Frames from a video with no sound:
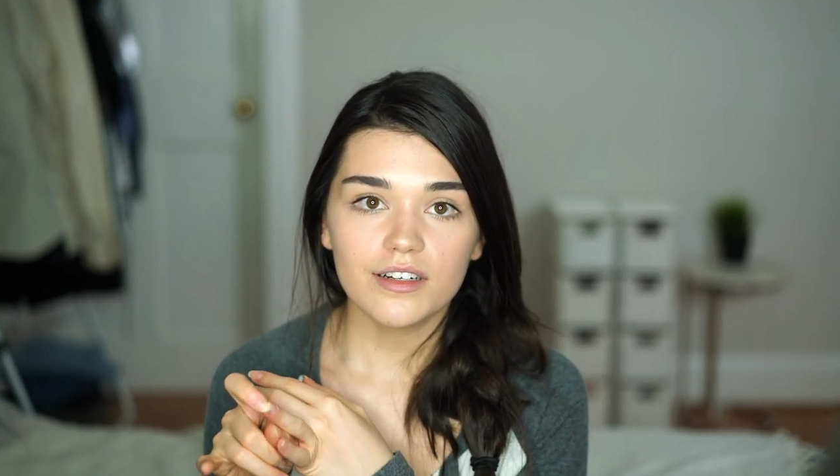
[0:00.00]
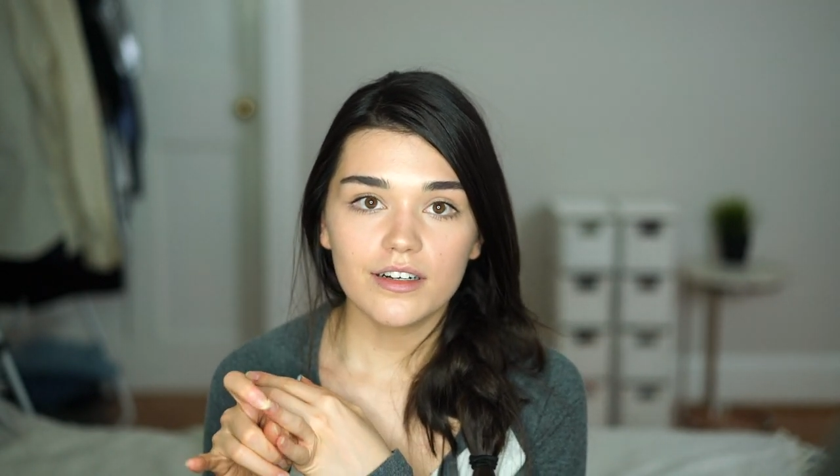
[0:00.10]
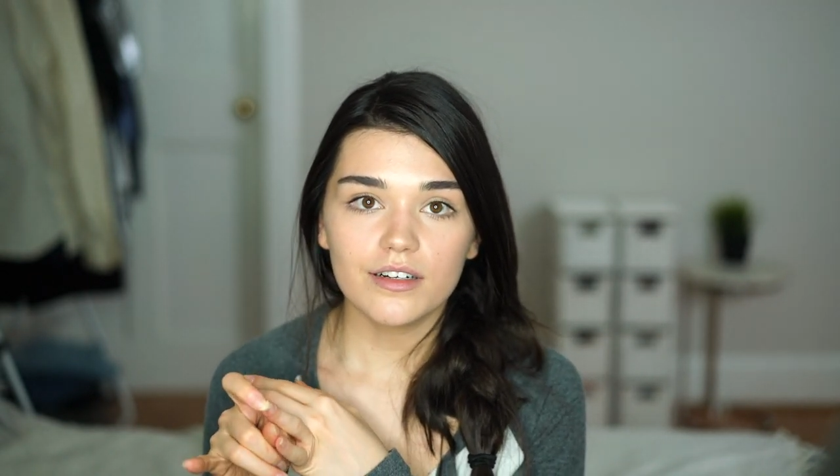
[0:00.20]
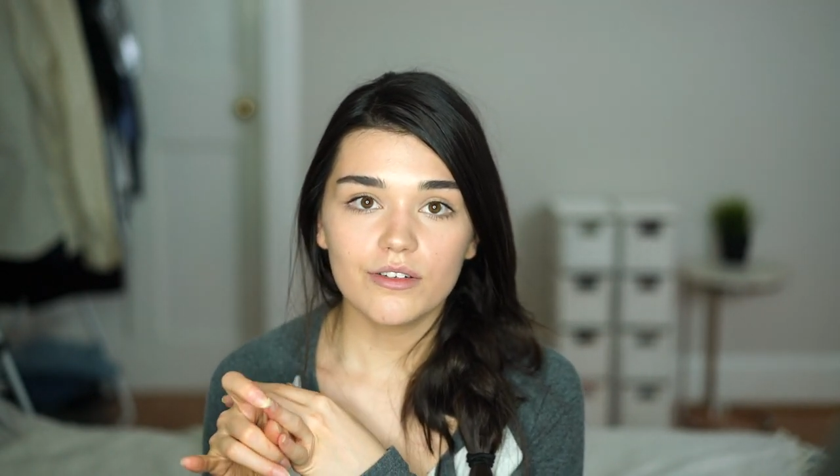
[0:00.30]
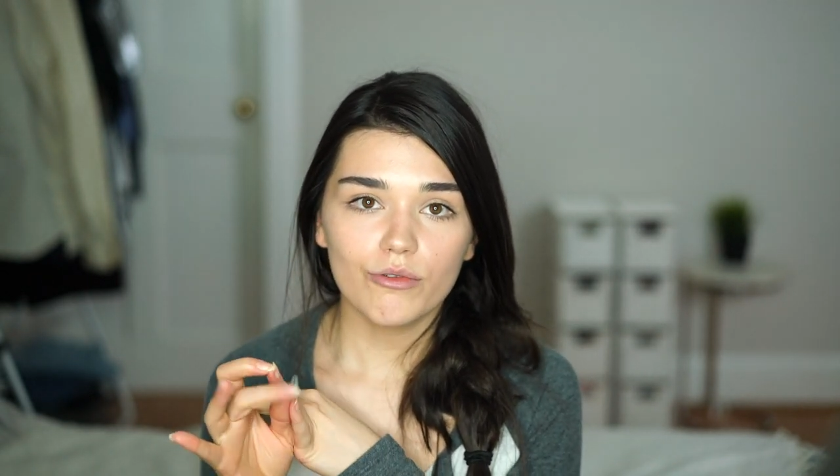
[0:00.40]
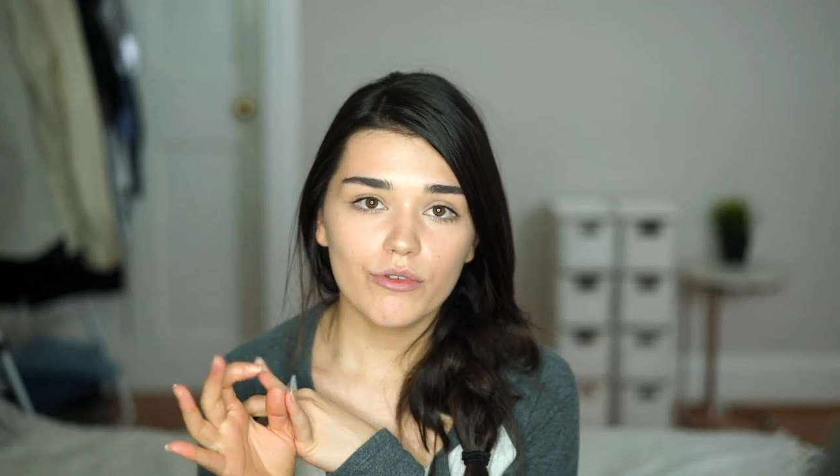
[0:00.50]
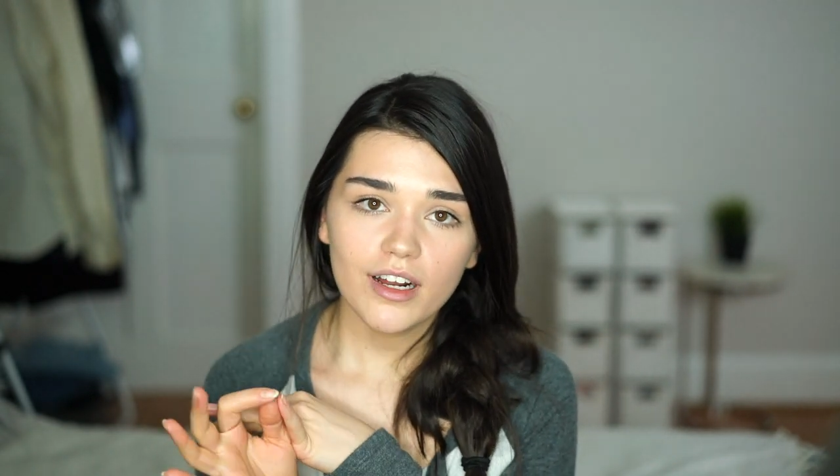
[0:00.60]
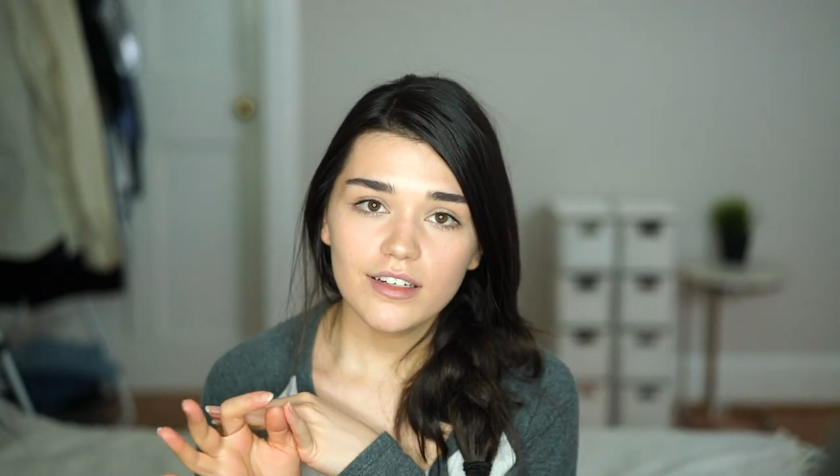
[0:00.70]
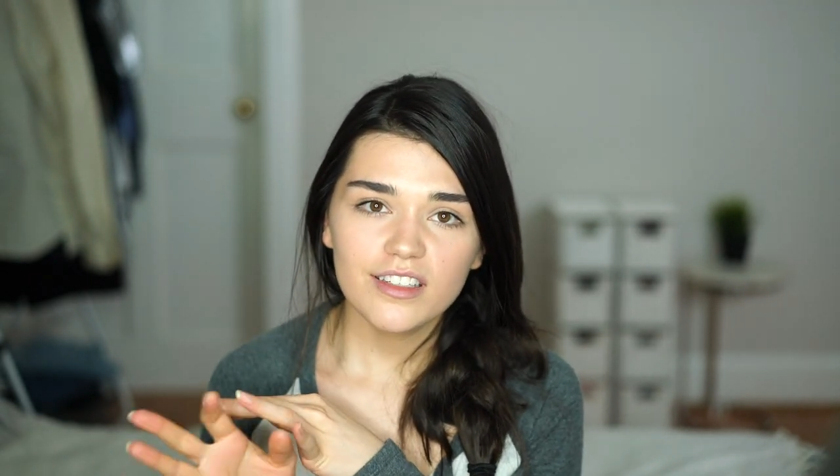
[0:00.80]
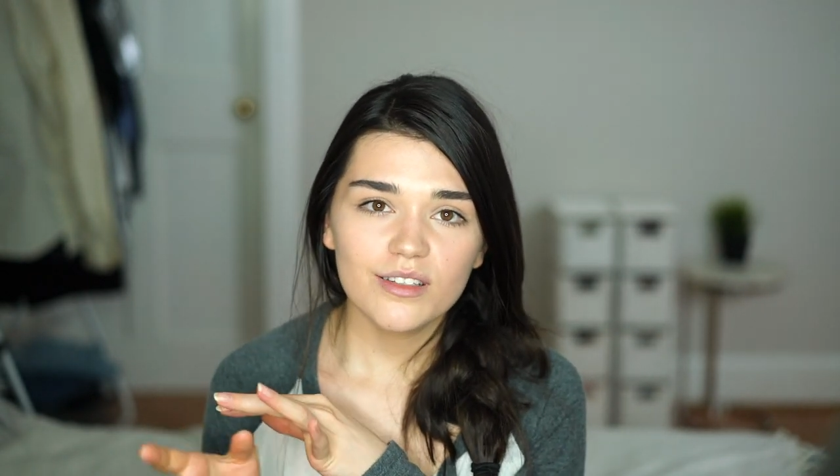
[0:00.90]

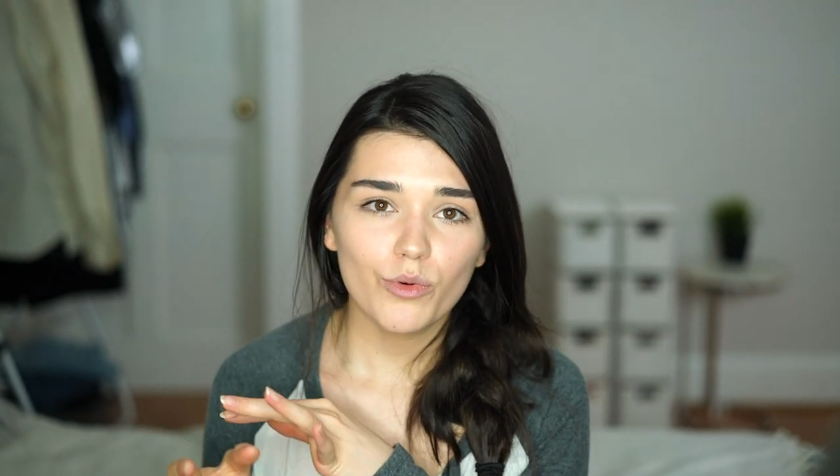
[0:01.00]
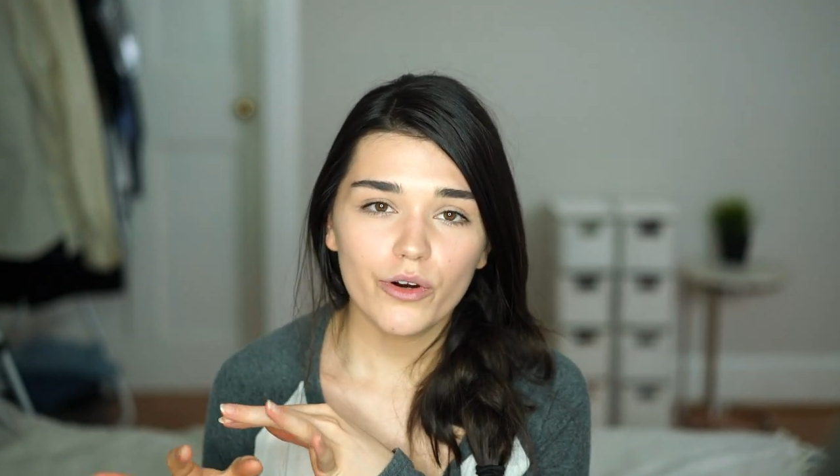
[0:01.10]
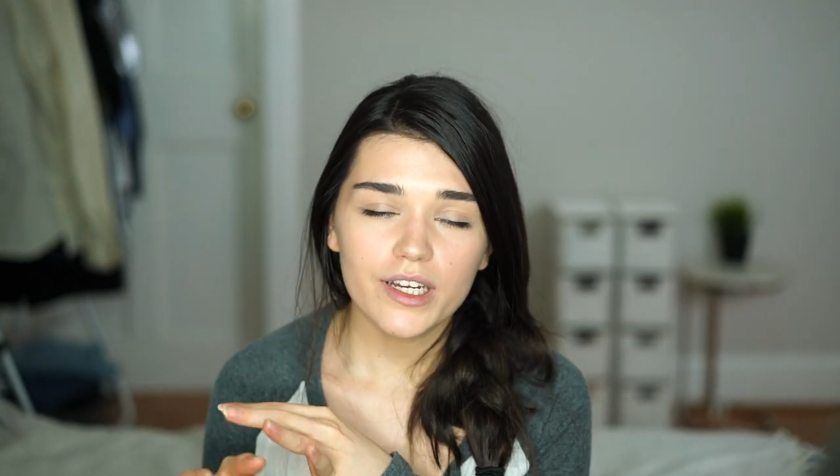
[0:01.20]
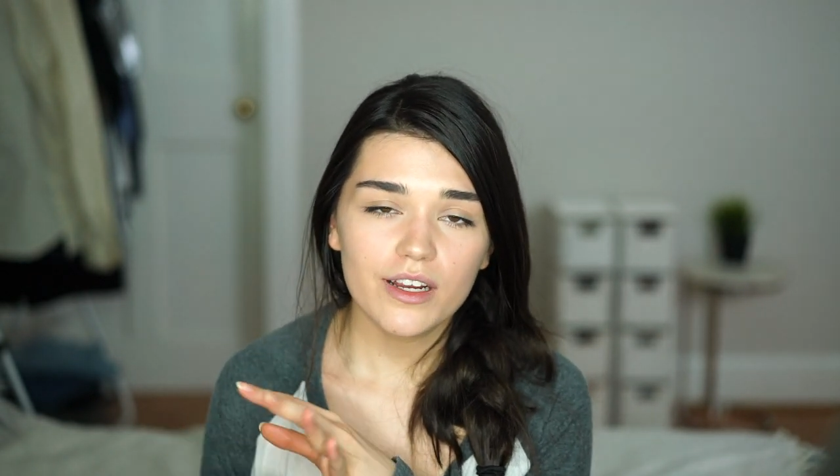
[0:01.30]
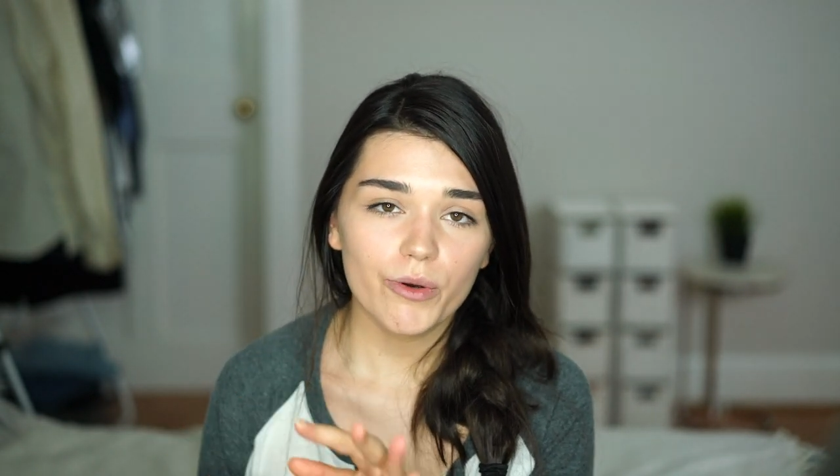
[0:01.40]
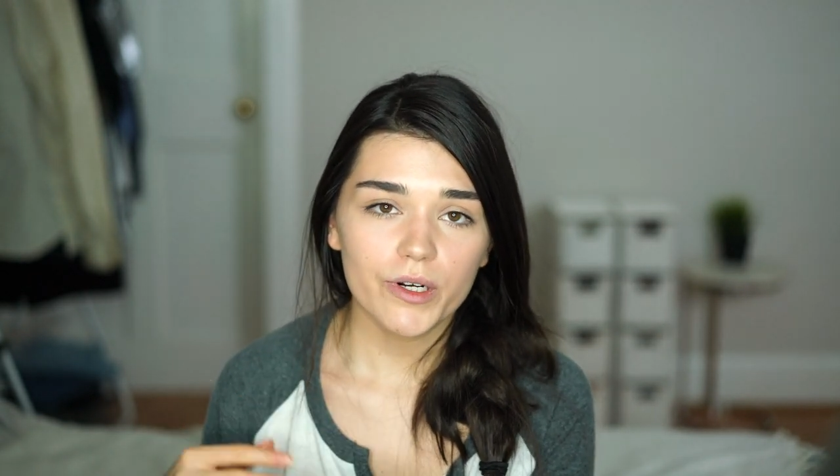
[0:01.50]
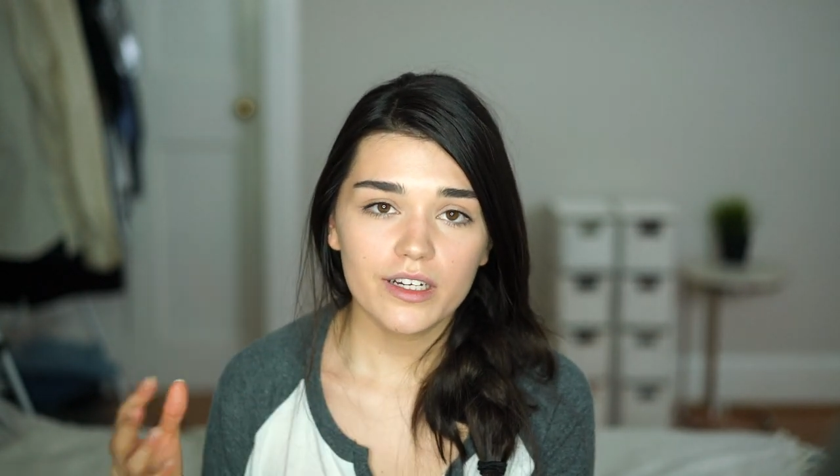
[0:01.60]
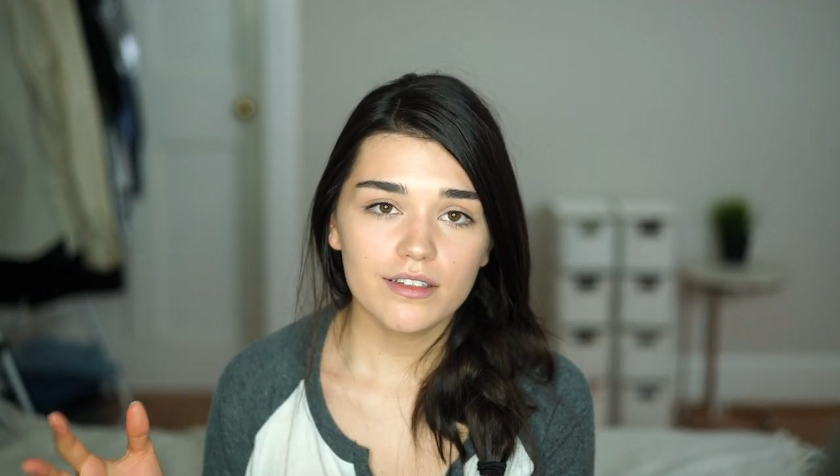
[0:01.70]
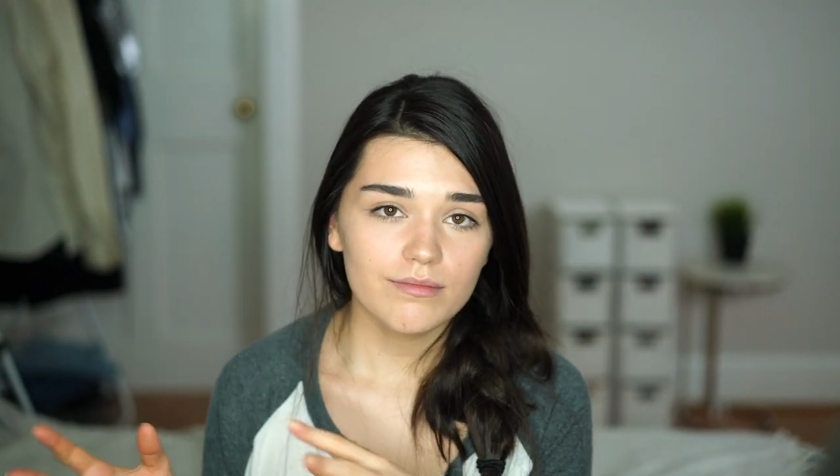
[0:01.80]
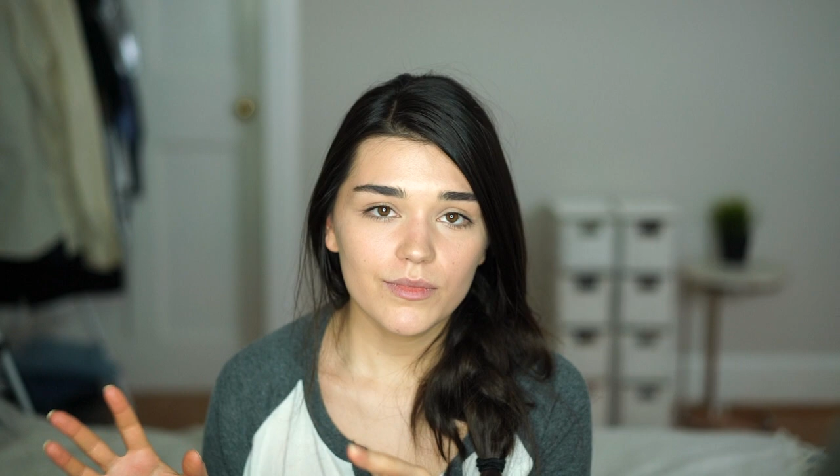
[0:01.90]
run in the morning, or you